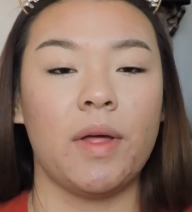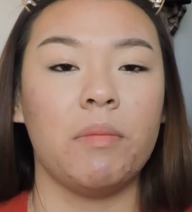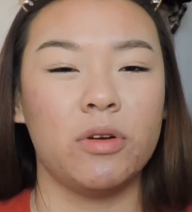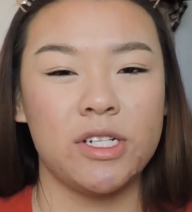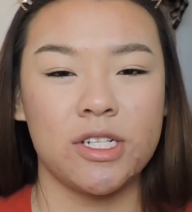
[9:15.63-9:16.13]

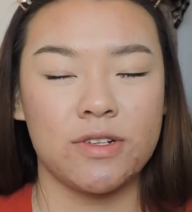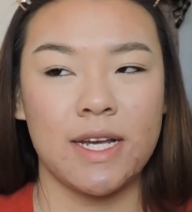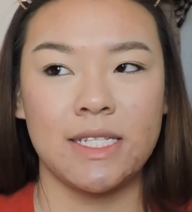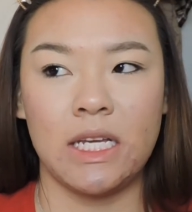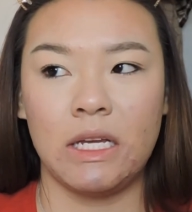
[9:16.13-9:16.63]

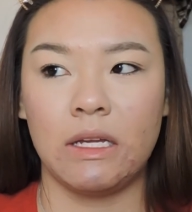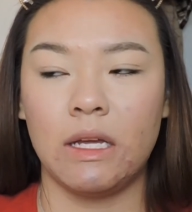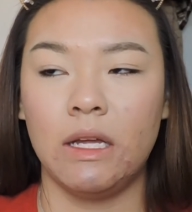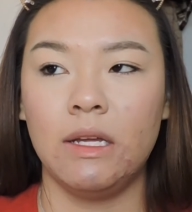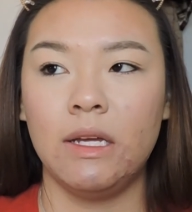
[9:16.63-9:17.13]

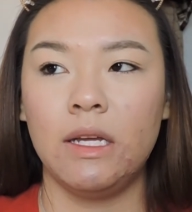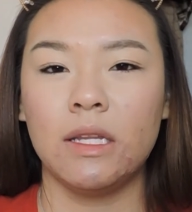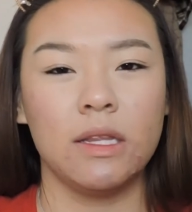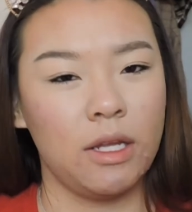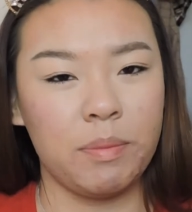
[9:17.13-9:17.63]
moisturizing
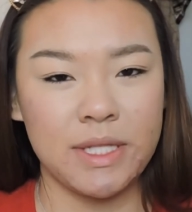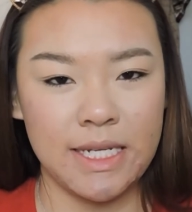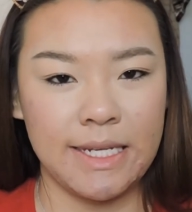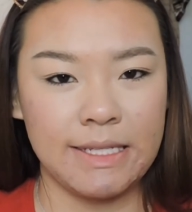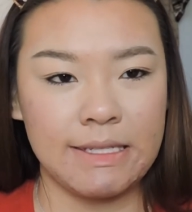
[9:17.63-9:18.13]
lip
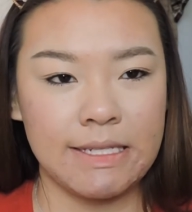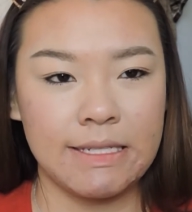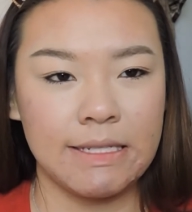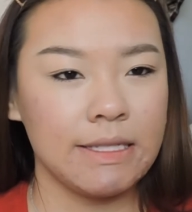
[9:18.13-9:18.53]
tint.